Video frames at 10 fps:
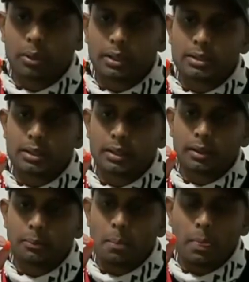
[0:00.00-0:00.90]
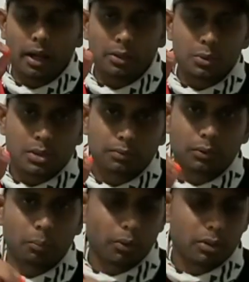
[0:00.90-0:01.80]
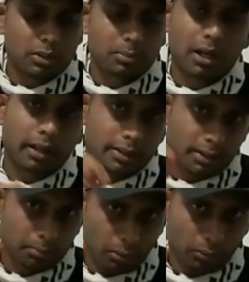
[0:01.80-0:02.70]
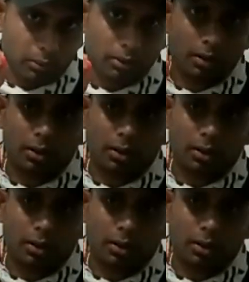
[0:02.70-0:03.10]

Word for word: but uh, I use a float because I'm targeting both